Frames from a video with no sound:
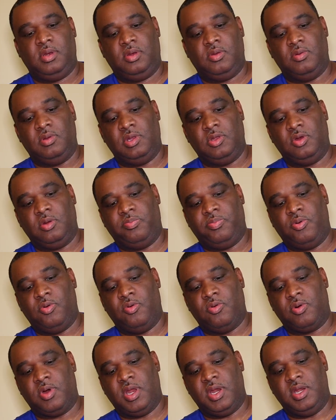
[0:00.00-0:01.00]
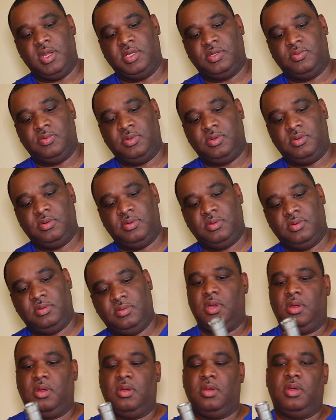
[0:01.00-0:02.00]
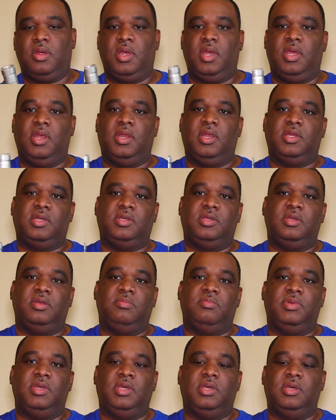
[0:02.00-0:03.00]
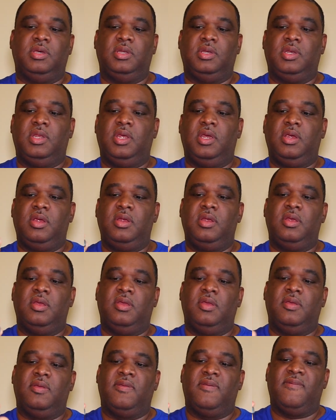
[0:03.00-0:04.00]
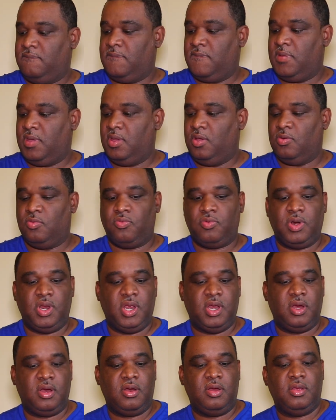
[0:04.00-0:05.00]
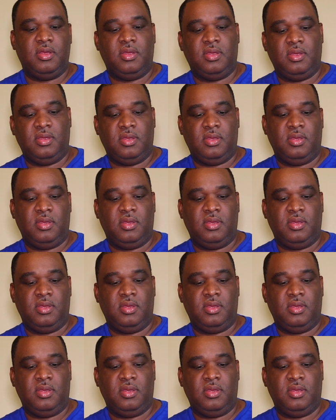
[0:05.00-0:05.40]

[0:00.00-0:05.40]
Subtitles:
Do a little pour on this one. All right, that should be good there. Eagle Rare.